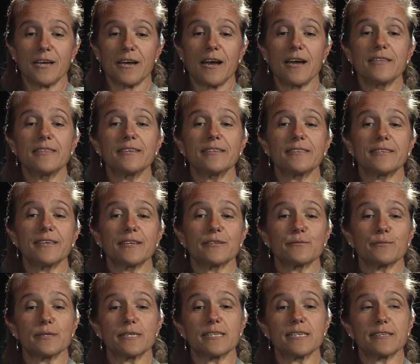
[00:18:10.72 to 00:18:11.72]
I think
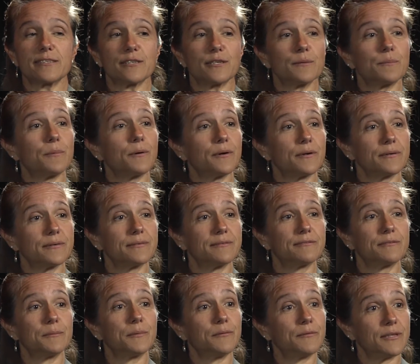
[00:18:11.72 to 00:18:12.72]
that's what sets it apart
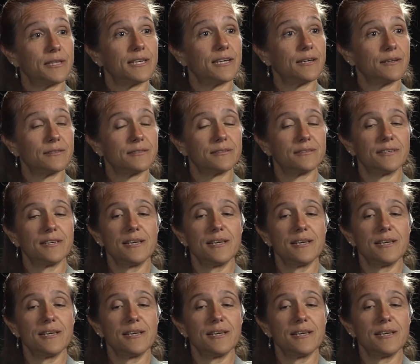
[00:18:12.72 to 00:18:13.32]
from everything else.